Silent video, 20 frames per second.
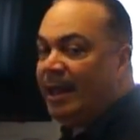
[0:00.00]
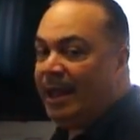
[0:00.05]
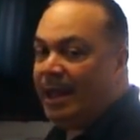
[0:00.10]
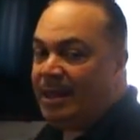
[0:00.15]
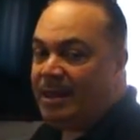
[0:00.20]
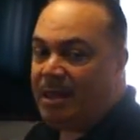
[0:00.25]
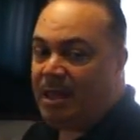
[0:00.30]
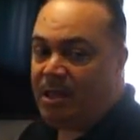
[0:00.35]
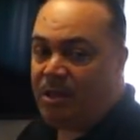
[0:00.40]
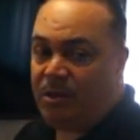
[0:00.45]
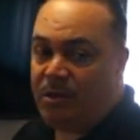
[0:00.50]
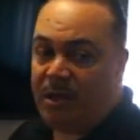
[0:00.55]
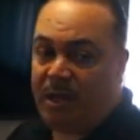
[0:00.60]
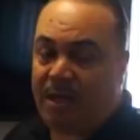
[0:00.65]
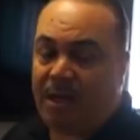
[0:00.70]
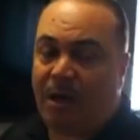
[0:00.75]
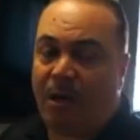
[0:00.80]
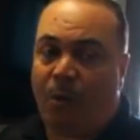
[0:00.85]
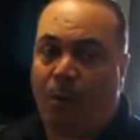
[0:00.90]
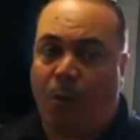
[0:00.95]
and then you
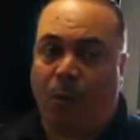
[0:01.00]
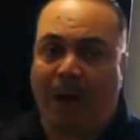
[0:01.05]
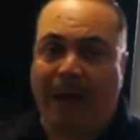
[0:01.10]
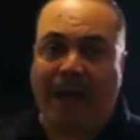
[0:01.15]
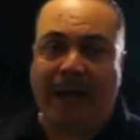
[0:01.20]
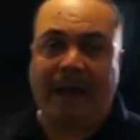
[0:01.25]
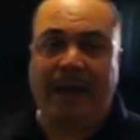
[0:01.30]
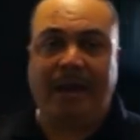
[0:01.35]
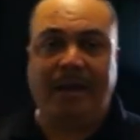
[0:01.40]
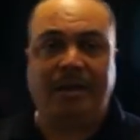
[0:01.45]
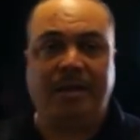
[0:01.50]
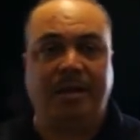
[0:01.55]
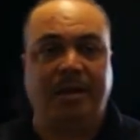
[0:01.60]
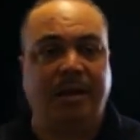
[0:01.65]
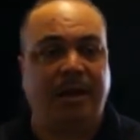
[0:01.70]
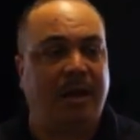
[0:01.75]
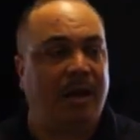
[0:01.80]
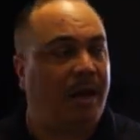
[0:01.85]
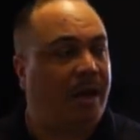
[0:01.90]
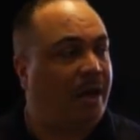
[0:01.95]
need a wide
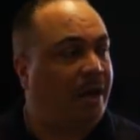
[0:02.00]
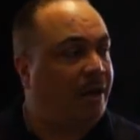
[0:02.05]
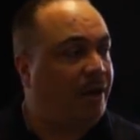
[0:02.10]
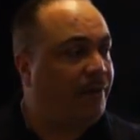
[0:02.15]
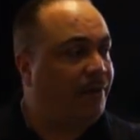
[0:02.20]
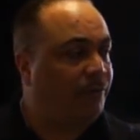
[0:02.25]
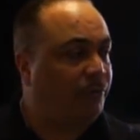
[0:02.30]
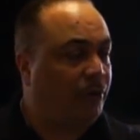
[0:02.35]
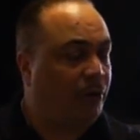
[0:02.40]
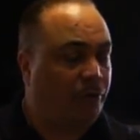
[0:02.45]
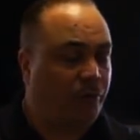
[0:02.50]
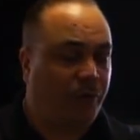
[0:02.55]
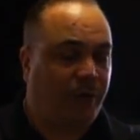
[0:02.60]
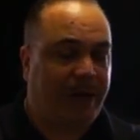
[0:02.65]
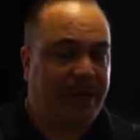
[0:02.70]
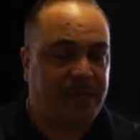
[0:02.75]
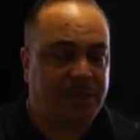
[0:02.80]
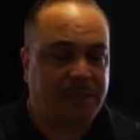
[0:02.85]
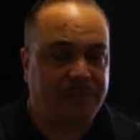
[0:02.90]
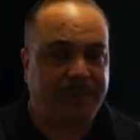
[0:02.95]
uh,
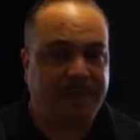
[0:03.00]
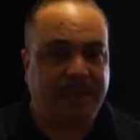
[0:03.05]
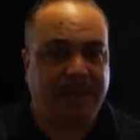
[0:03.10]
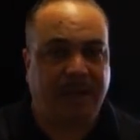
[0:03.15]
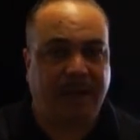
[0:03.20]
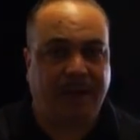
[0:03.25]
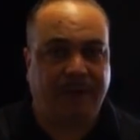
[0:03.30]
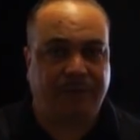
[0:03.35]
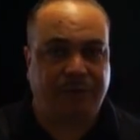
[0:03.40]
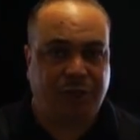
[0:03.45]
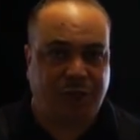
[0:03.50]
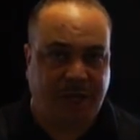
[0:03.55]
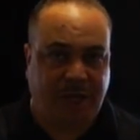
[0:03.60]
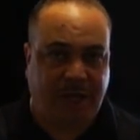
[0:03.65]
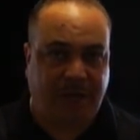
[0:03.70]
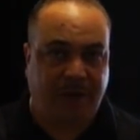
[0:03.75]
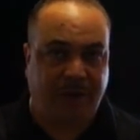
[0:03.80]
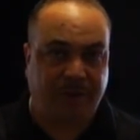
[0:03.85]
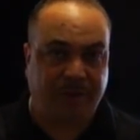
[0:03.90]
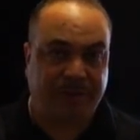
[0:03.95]
arrangement of
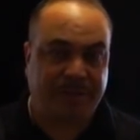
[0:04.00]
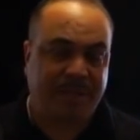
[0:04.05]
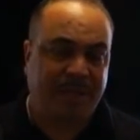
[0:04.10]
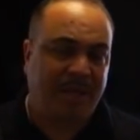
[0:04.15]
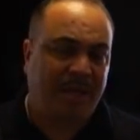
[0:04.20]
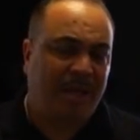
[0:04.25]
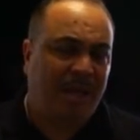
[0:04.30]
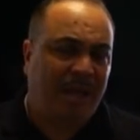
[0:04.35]
chairs.